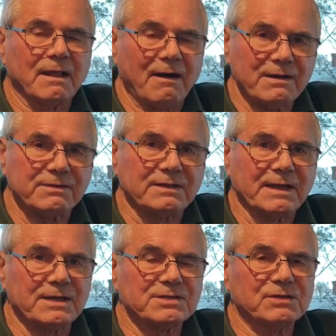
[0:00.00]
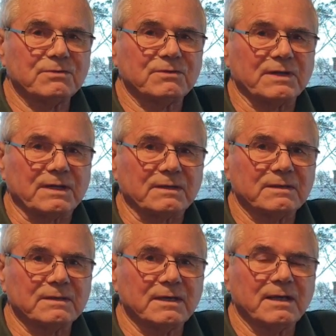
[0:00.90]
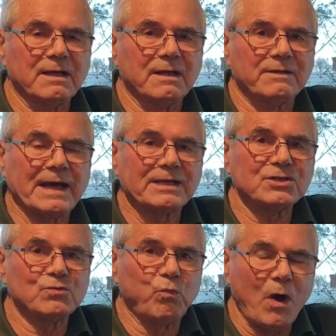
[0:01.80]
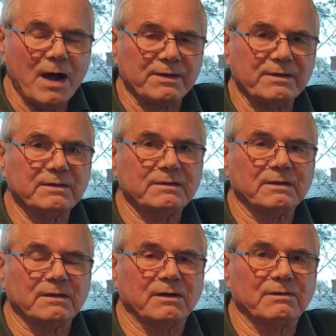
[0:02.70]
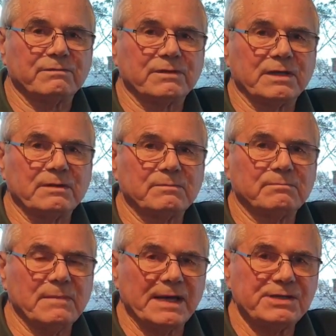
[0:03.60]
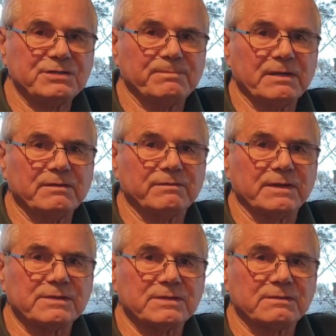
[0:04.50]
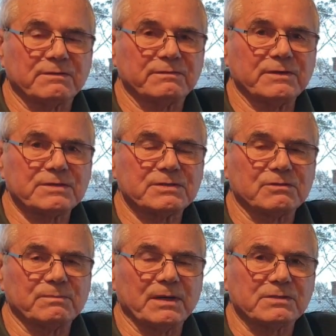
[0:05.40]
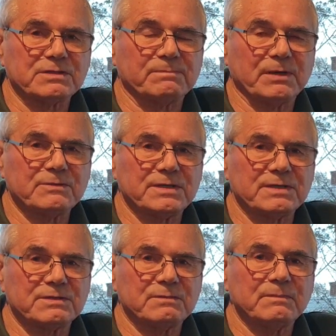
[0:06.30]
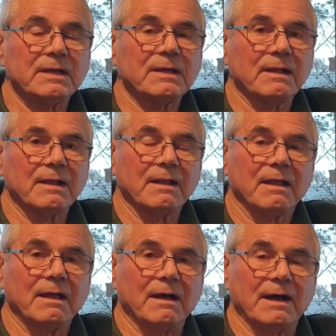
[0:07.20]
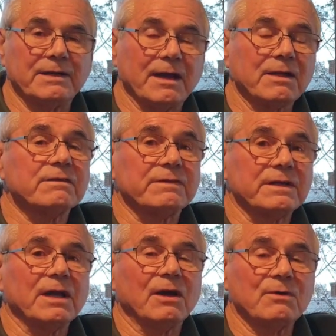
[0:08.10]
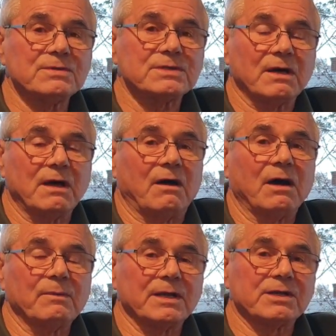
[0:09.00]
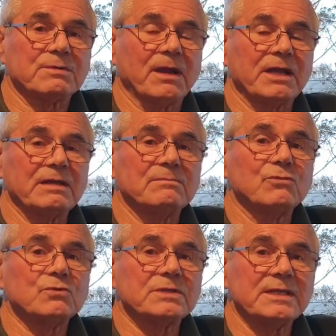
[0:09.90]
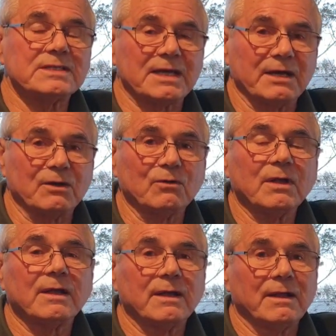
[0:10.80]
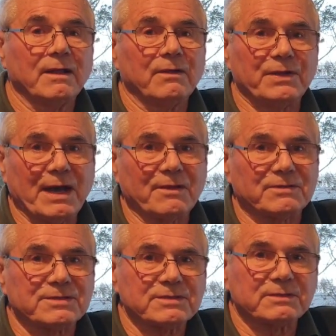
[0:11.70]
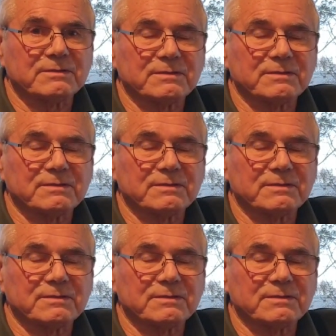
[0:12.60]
I think that is a good thing. That is one of the major benefits of the first two past the post system, and in other videos I will explain in more detail the others.